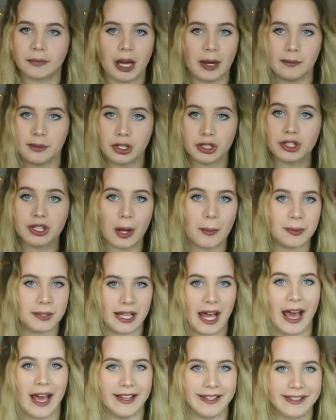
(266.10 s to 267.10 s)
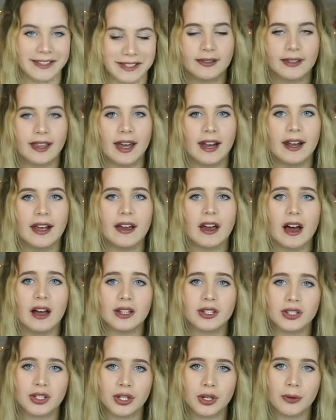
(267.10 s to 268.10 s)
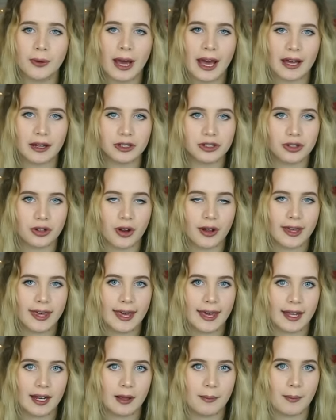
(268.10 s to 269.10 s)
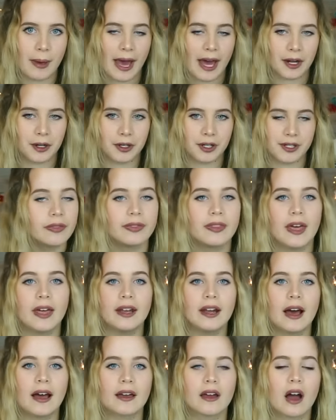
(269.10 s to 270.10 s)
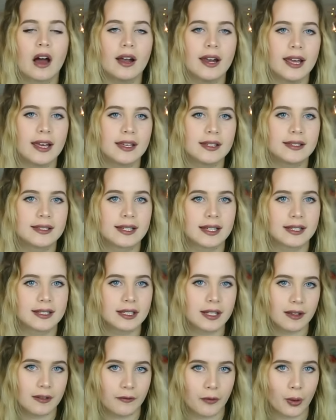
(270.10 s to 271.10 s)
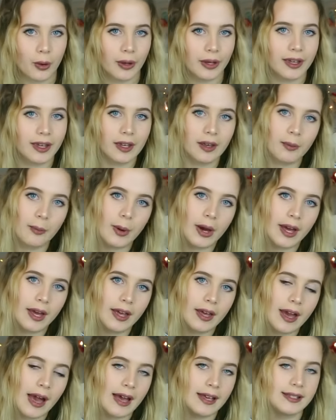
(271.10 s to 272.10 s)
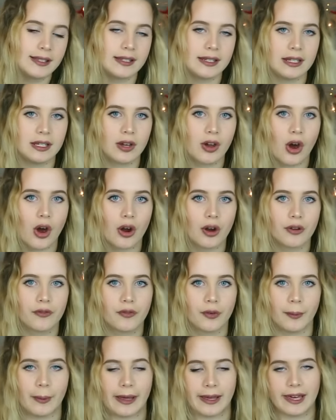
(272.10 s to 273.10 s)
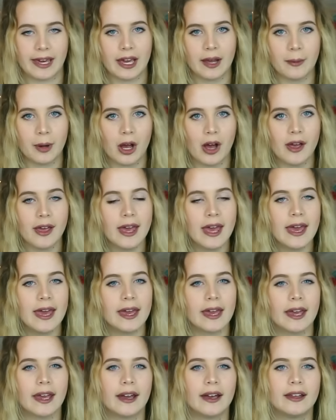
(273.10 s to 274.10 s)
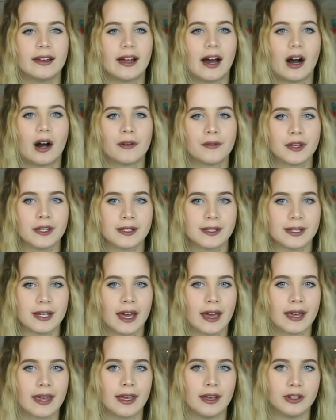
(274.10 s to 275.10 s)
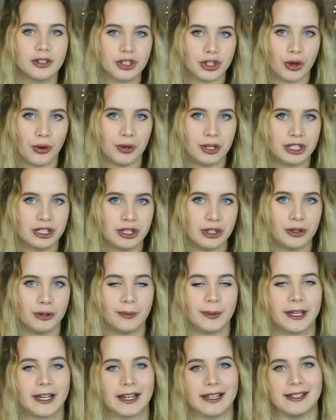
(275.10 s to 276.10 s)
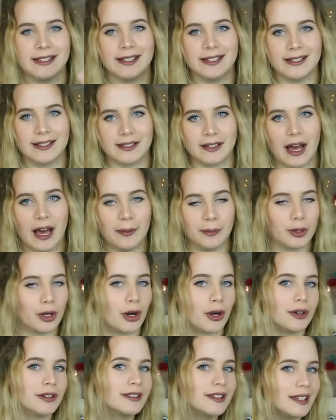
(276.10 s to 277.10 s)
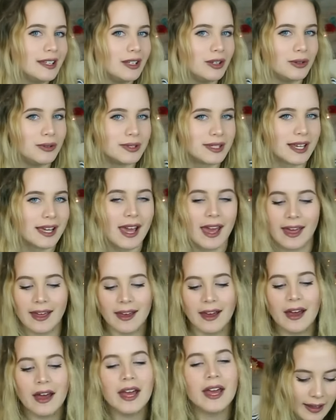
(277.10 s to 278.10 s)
I'm just obsessed. Then I got 2 extra Canon batteries. Then I got a 64 gigabyte SD card for my camera, and obviously I can't show it to you because I'm currently using it.